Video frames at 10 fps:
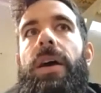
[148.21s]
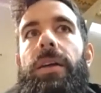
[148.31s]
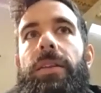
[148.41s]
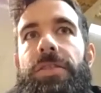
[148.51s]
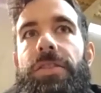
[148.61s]

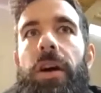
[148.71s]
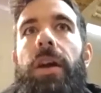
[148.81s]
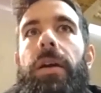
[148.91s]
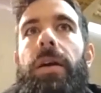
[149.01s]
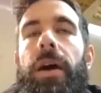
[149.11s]

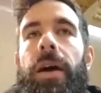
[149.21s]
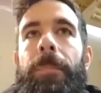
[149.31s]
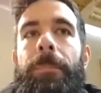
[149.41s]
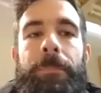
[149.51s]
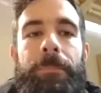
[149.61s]
start
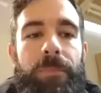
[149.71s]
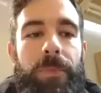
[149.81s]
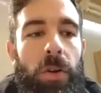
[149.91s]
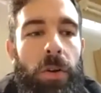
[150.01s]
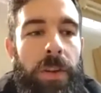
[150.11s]
um,
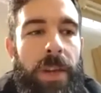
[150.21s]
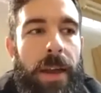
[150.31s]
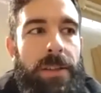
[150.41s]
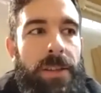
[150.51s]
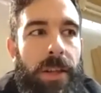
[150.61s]
on the
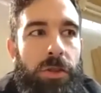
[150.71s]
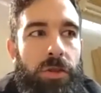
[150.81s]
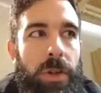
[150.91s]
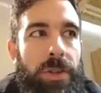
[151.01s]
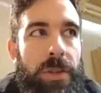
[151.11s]
next stage,
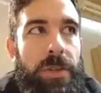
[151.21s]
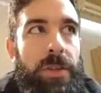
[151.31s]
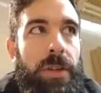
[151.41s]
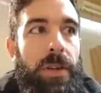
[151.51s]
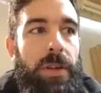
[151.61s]
which is
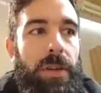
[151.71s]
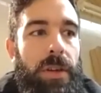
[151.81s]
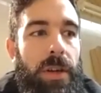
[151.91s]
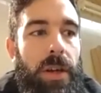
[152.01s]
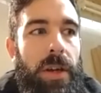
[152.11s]
the
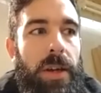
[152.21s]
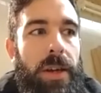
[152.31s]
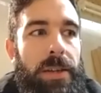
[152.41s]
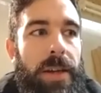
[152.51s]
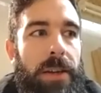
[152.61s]

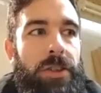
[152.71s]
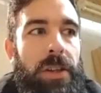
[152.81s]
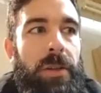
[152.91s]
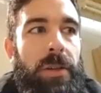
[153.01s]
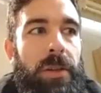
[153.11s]
is
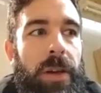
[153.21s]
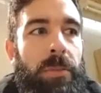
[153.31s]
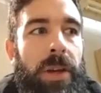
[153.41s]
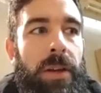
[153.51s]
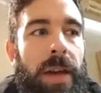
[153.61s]
actually like
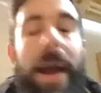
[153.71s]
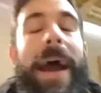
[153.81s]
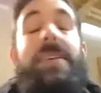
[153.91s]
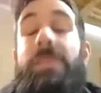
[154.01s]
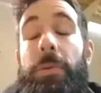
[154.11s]
being it
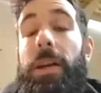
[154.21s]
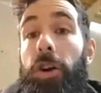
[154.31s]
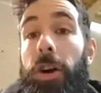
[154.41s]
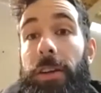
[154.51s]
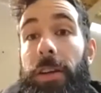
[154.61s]
has to be in
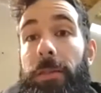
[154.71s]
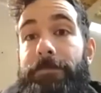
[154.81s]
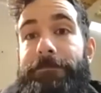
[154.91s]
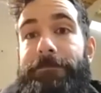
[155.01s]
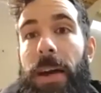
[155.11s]
Orkney.
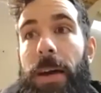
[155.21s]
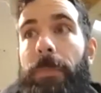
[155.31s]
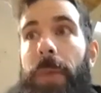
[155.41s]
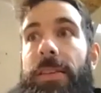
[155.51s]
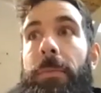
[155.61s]
Um,
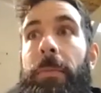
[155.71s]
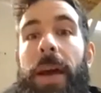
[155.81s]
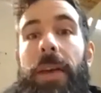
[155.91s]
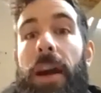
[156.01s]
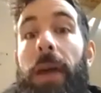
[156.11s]
it's mm, a,
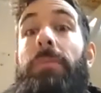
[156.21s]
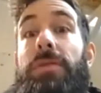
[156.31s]
it comes